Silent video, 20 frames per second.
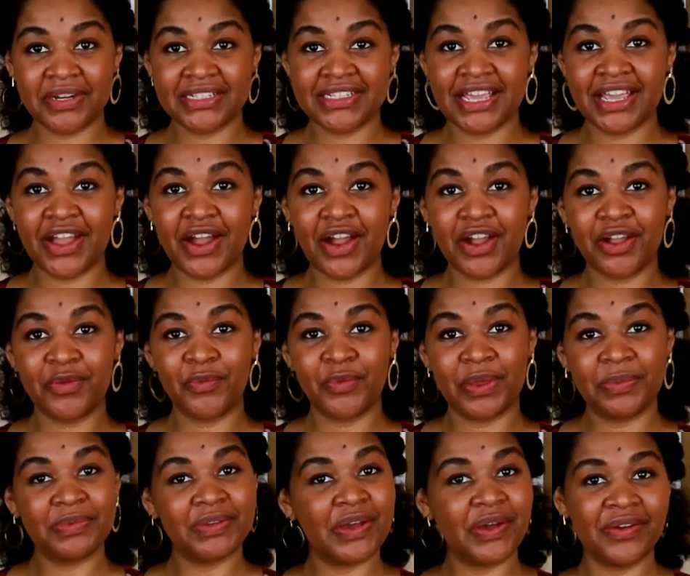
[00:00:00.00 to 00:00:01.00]
going to take our
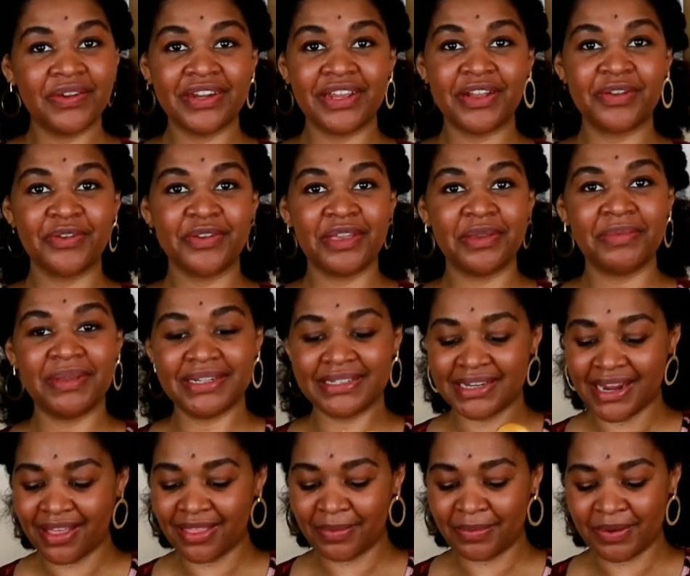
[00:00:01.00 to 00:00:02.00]
whipped coconut cream and
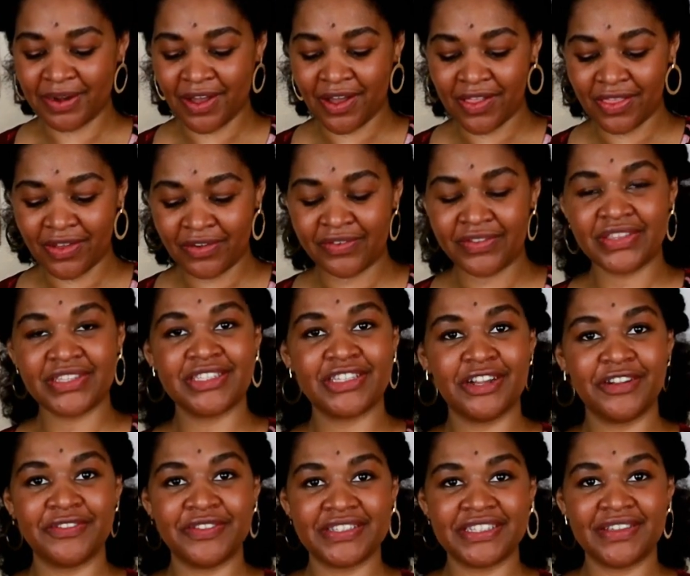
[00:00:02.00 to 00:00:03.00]
dollop it all over the
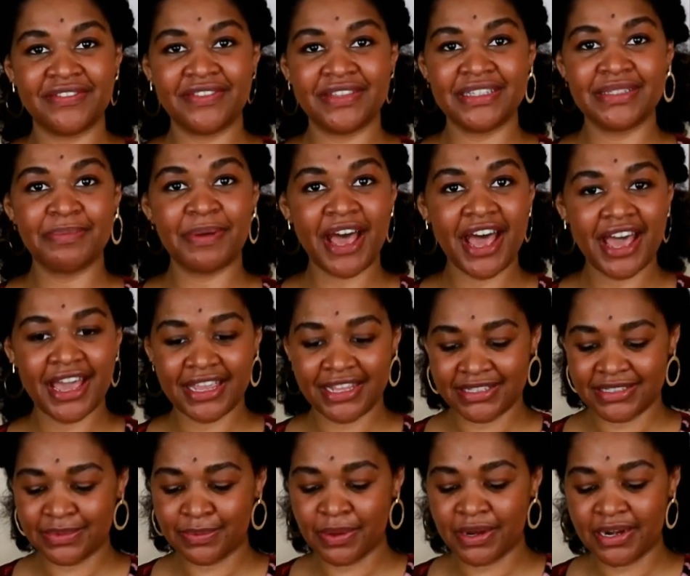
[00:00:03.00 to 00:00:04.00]
surface of this pie
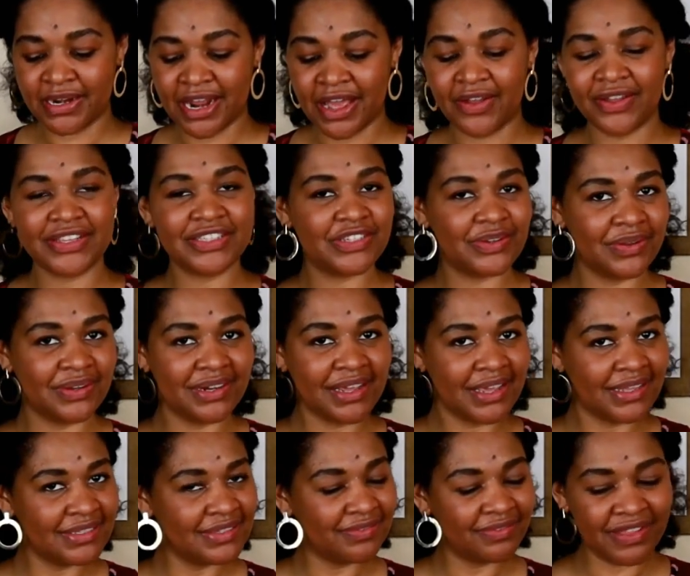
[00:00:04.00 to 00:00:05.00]
and spread it out into a
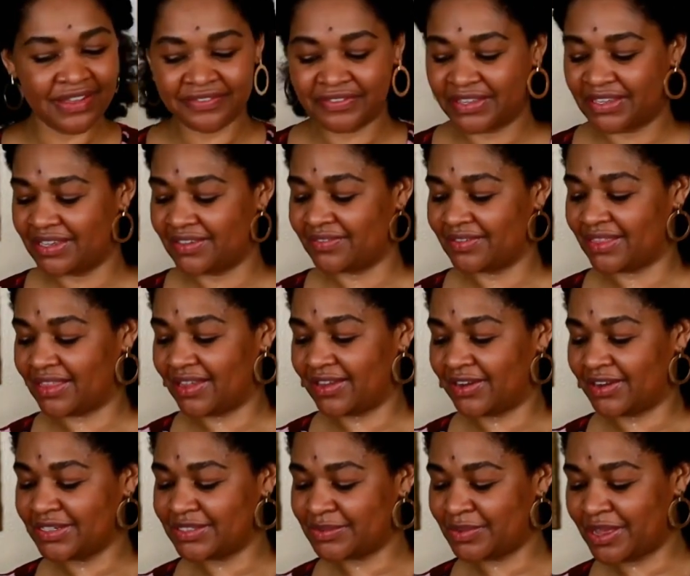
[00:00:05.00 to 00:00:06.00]
nice fluffy even
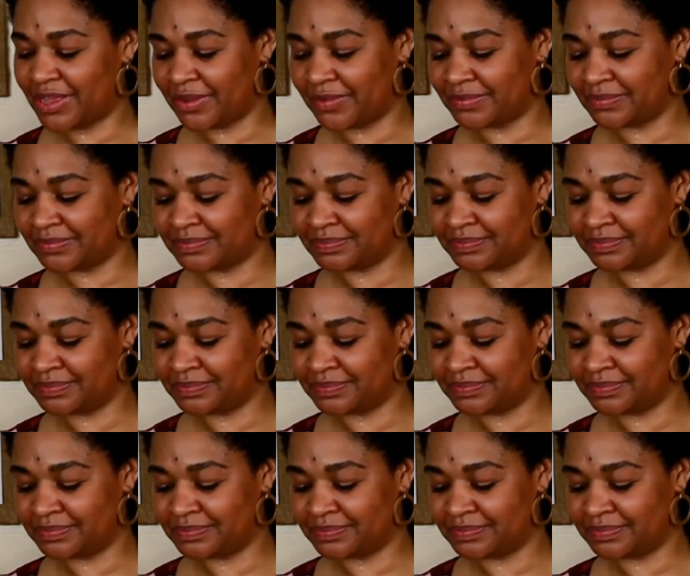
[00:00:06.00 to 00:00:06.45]
layer as well.